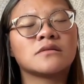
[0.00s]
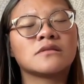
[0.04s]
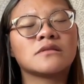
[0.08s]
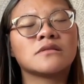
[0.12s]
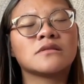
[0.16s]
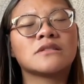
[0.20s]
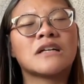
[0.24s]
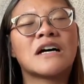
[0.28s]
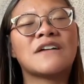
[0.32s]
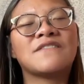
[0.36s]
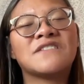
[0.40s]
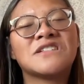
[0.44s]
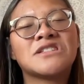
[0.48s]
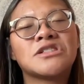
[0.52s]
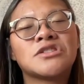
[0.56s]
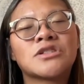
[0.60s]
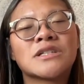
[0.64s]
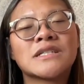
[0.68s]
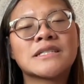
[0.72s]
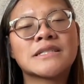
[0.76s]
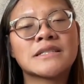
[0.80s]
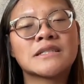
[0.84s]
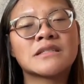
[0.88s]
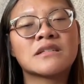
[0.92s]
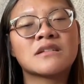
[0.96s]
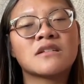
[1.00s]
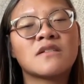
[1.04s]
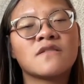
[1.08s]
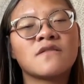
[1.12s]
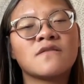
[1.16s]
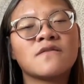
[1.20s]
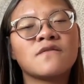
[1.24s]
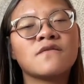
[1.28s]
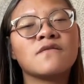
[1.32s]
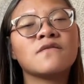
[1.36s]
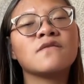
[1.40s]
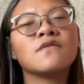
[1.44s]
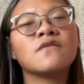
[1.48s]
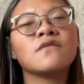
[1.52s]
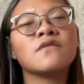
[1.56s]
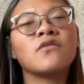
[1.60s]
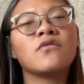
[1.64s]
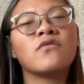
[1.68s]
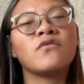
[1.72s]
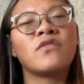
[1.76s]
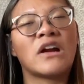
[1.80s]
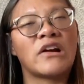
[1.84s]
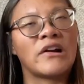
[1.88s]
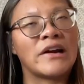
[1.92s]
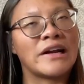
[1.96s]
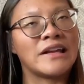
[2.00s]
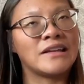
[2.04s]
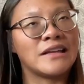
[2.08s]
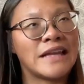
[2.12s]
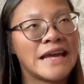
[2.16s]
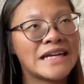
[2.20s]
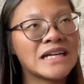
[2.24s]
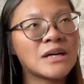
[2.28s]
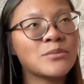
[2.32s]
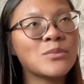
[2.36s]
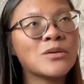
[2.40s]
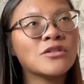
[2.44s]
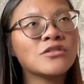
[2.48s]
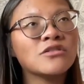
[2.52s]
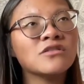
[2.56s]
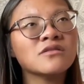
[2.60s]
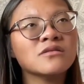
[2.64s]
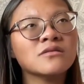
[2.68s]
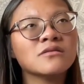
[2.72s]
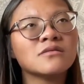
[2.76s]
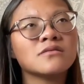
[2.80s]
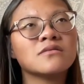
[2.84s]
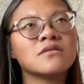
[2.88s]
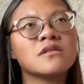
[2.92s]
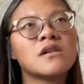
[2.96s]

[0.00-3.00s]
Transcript: love interest, very likable.